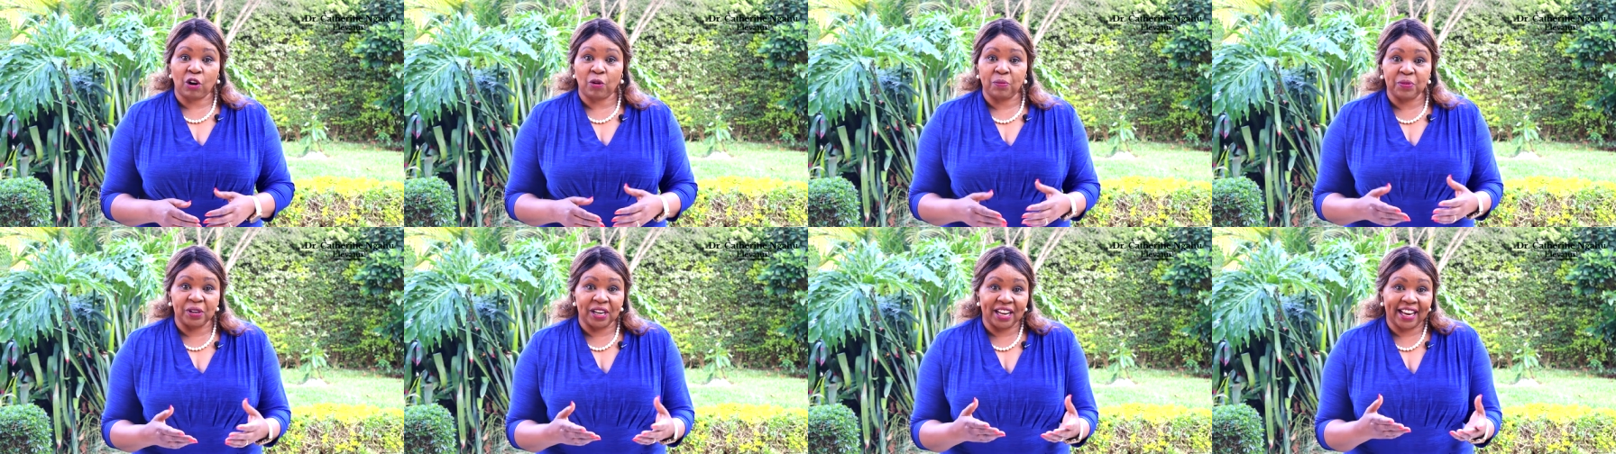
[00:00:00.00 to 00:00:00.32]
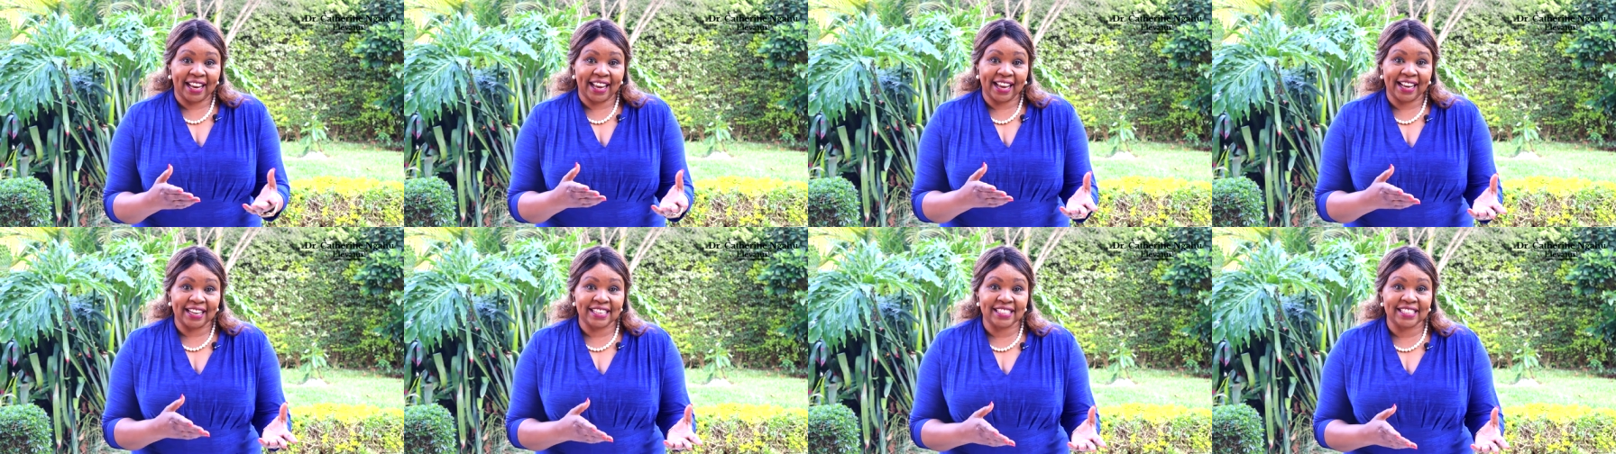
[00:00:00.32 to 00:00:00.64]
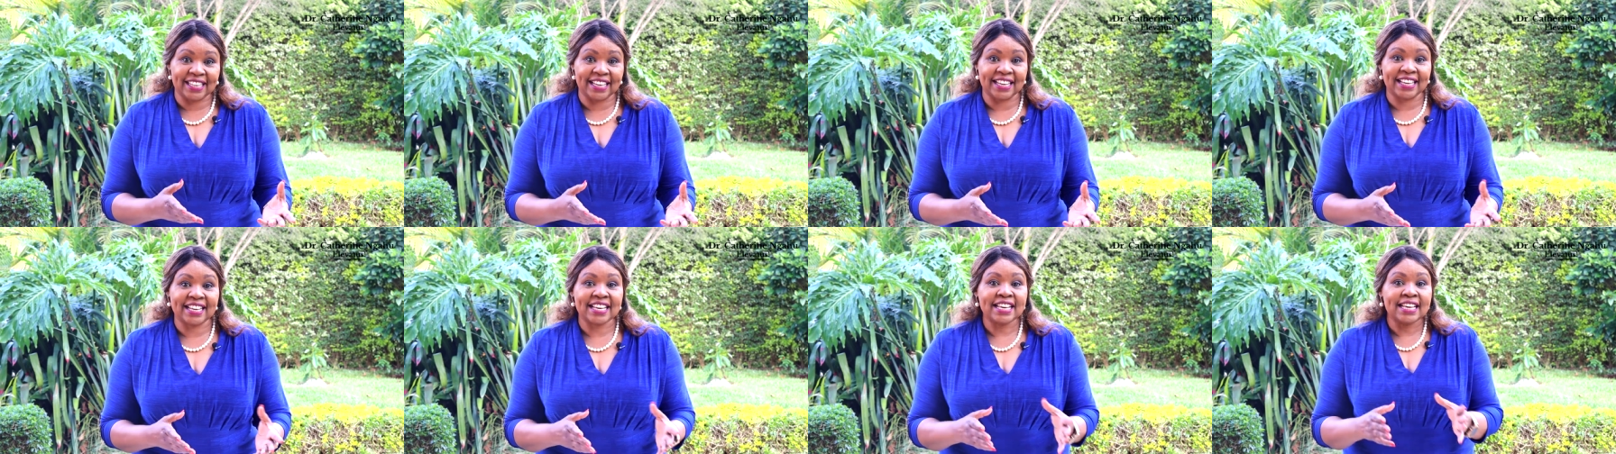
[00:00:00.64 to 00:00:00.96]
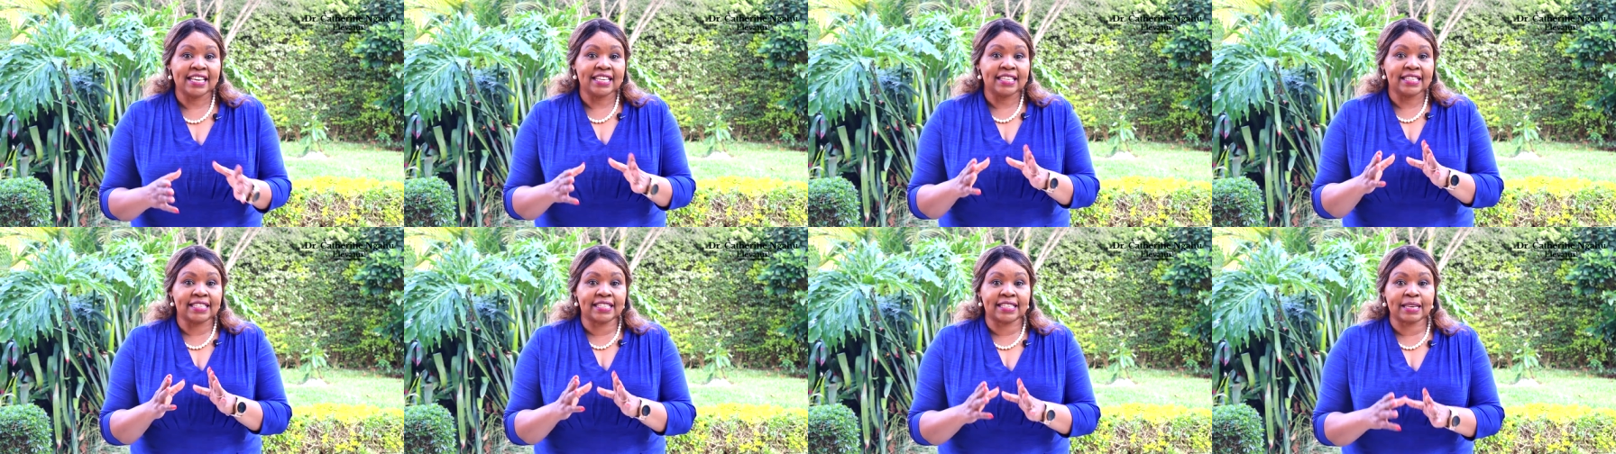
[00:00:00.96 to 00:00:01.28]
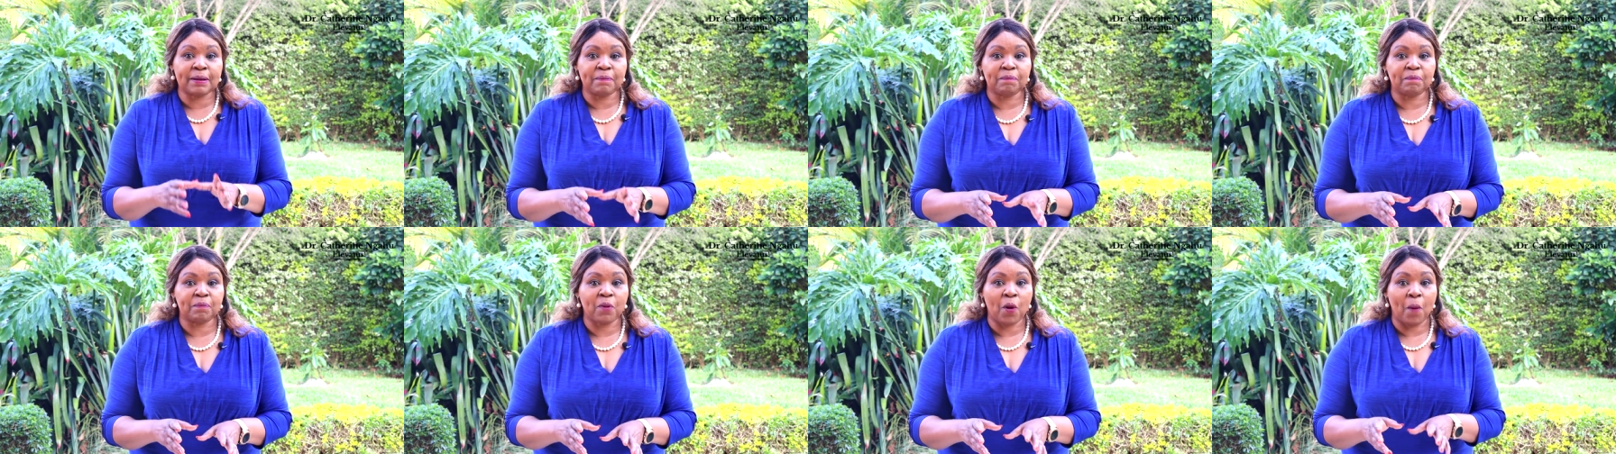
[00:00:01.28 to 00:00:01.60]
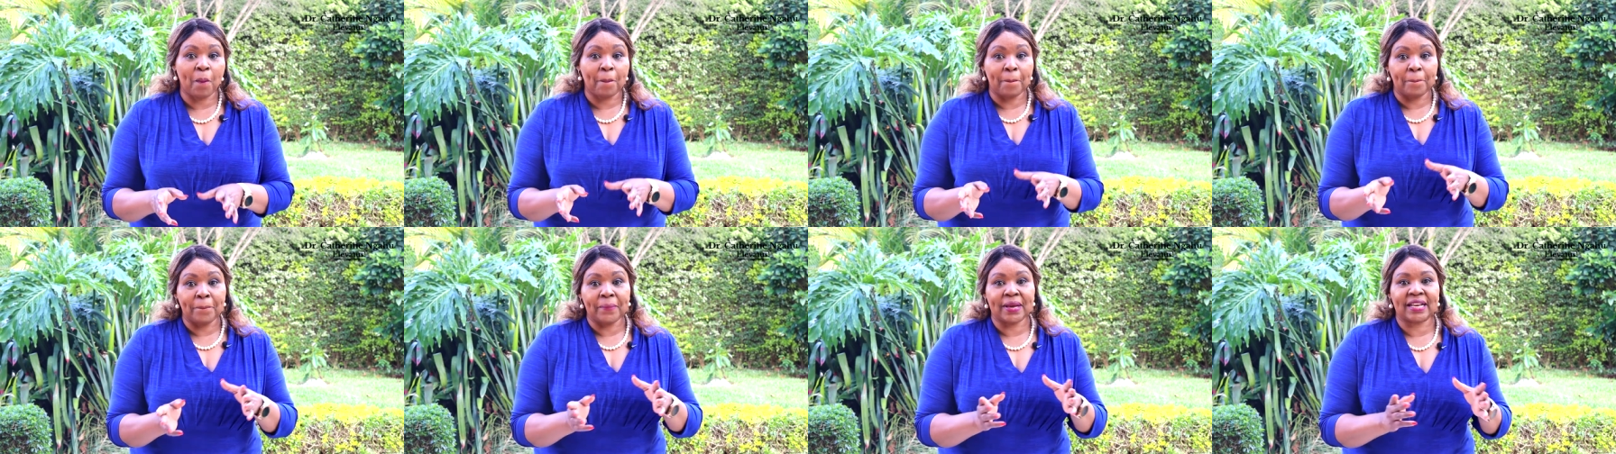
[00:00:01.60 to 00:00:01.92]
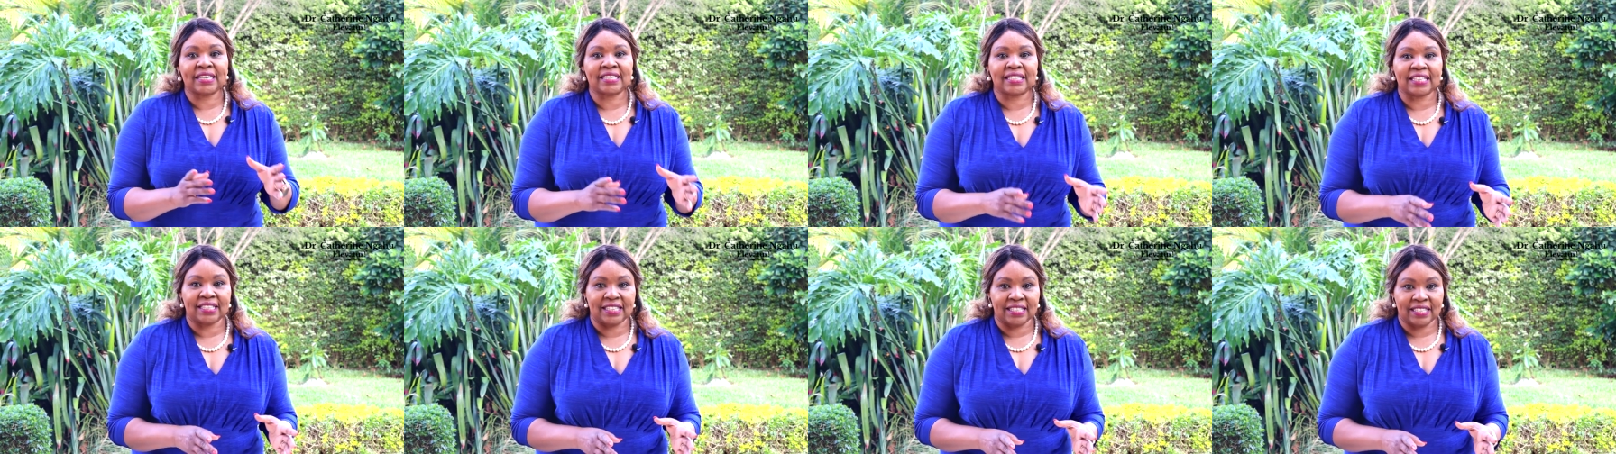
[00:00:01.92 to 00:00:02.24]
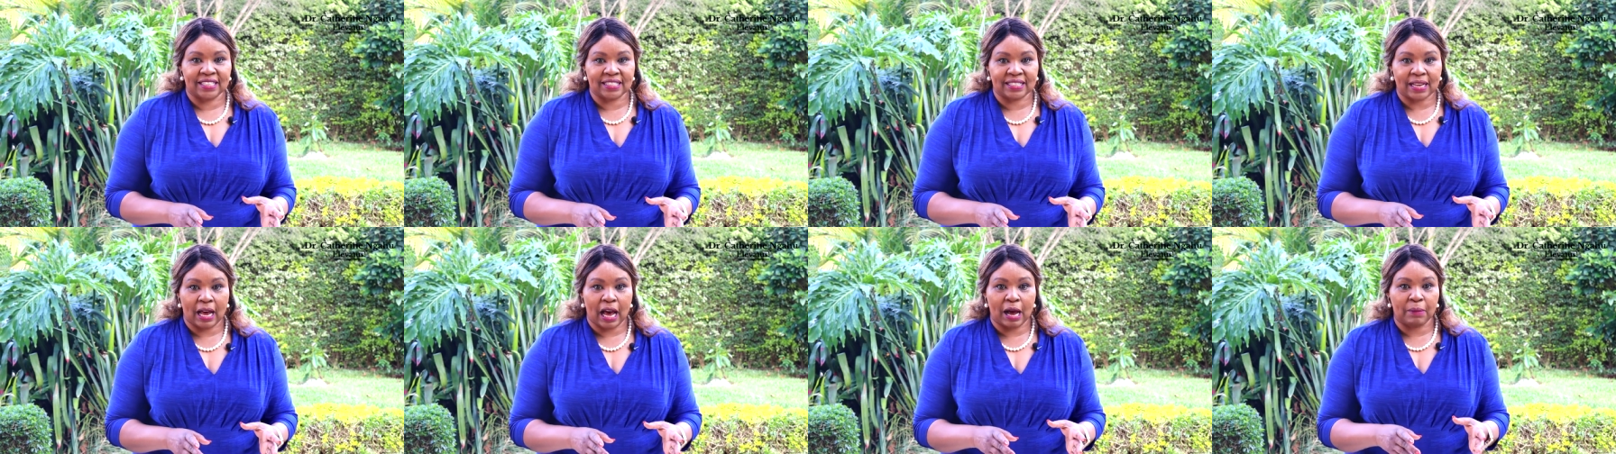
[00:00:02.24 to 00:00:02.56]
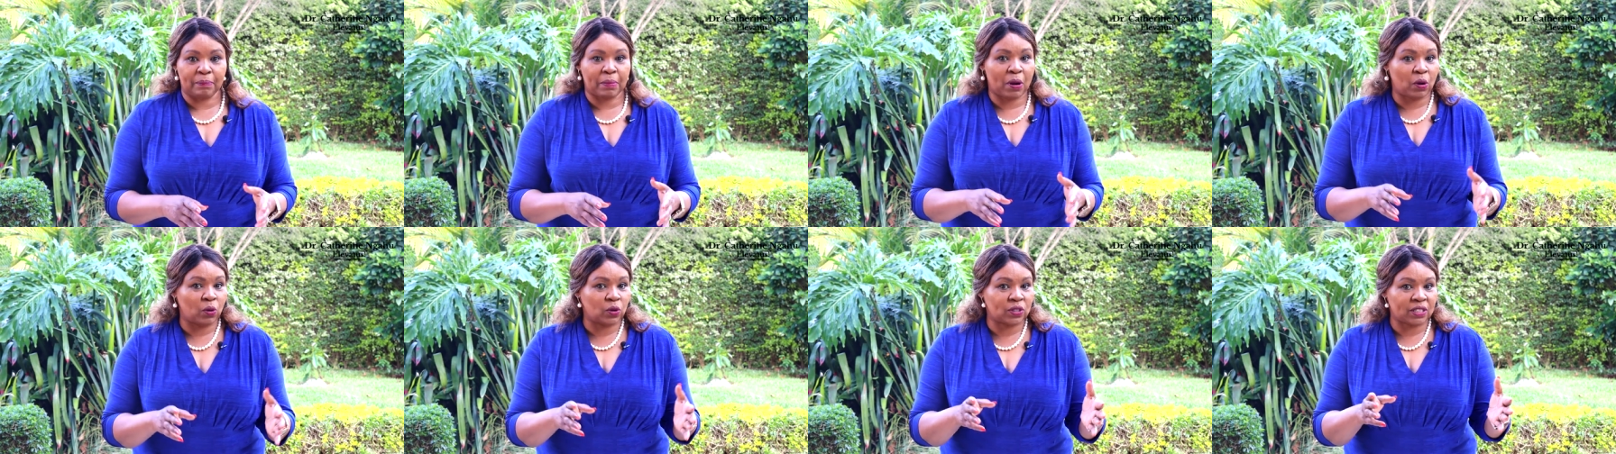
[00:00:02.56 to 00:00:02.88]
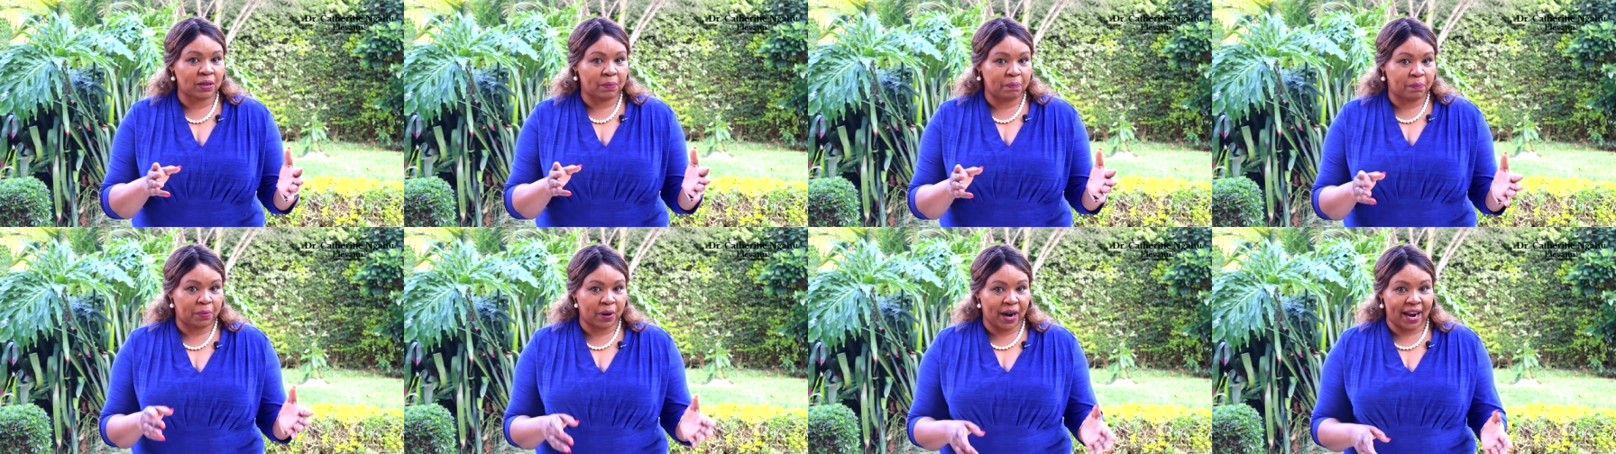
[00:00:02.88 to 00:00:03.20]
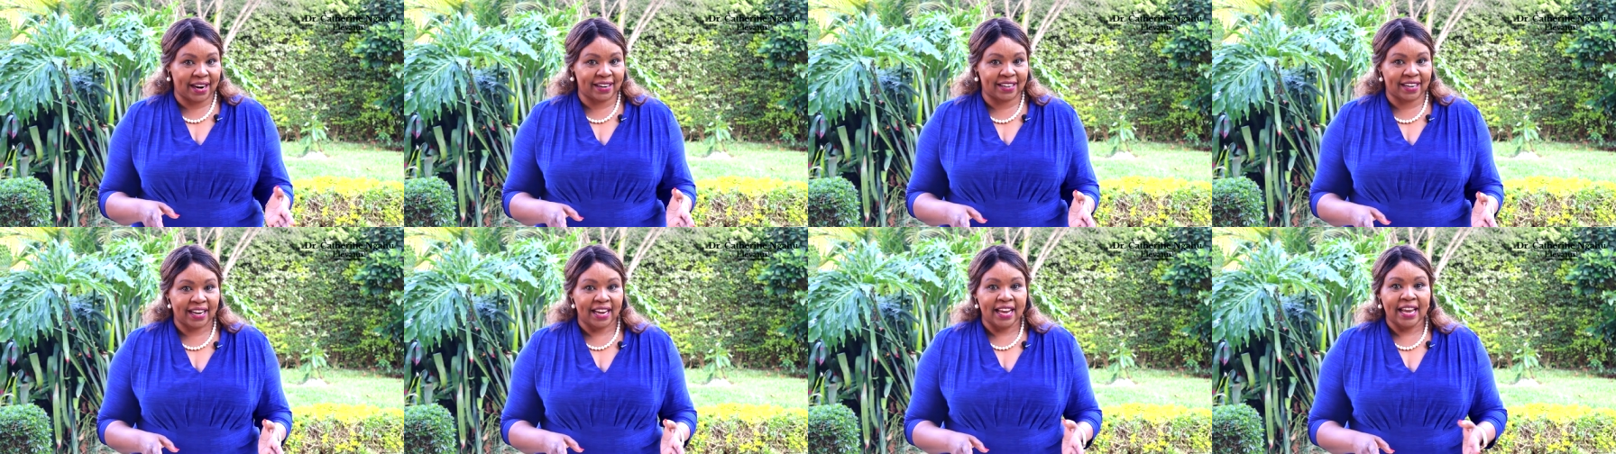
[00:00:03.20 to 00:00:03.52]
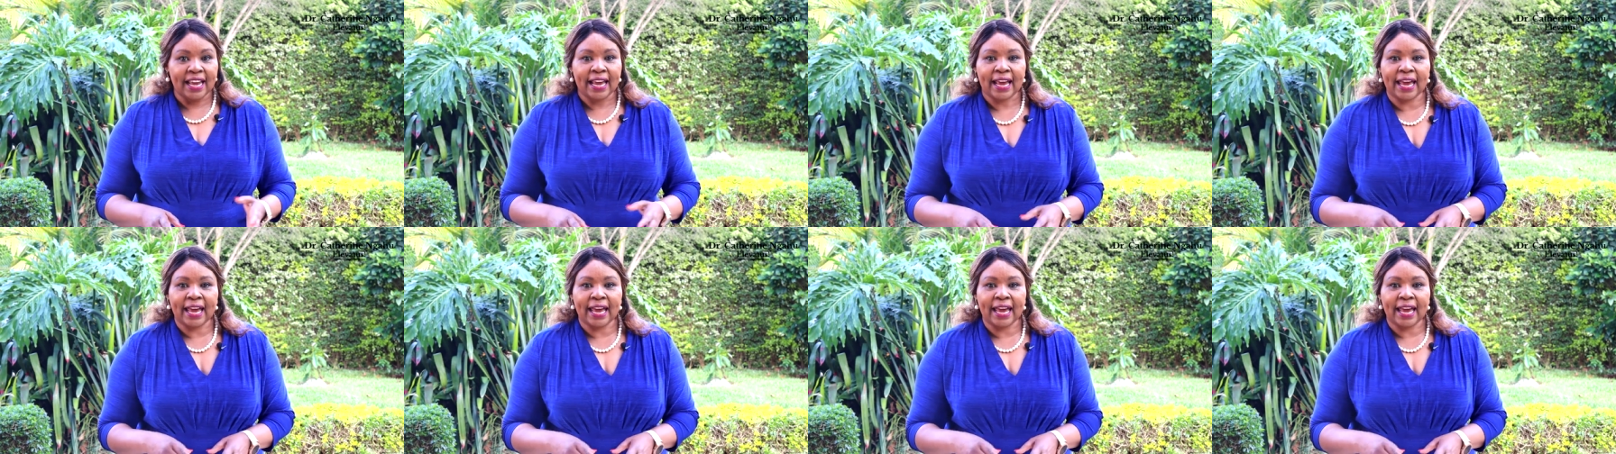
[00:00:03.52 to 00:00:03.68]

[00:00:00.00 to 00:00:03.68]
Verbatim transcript: communicating simple messages about a brand,